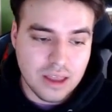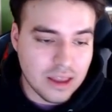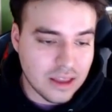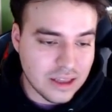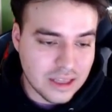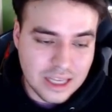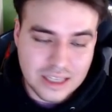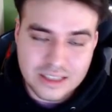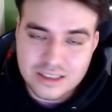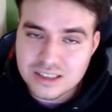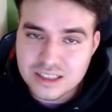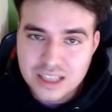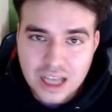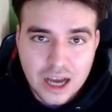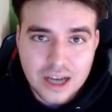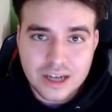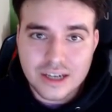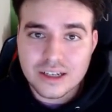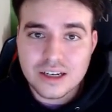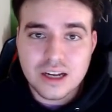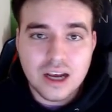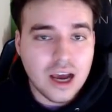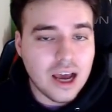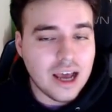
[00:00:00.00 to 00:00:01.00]
That's not
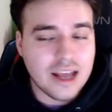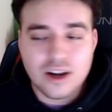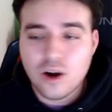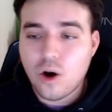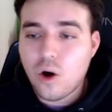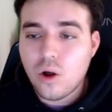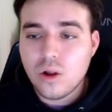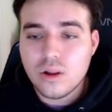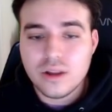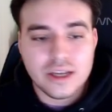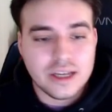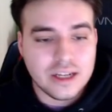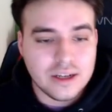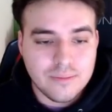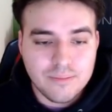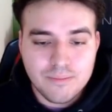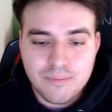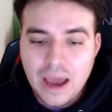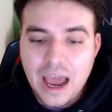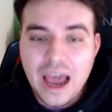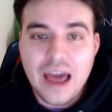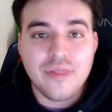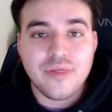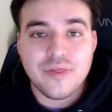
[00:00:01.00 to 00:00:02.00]
at all a
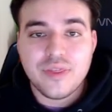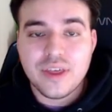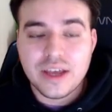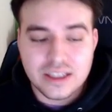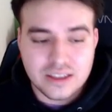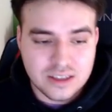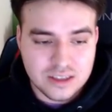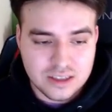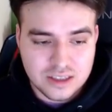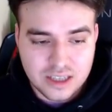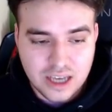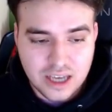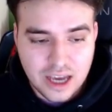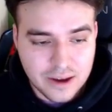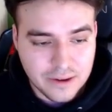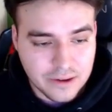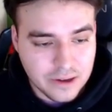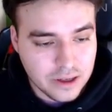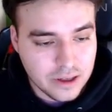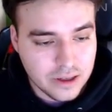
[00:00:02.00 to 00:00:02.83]
bad thing to say.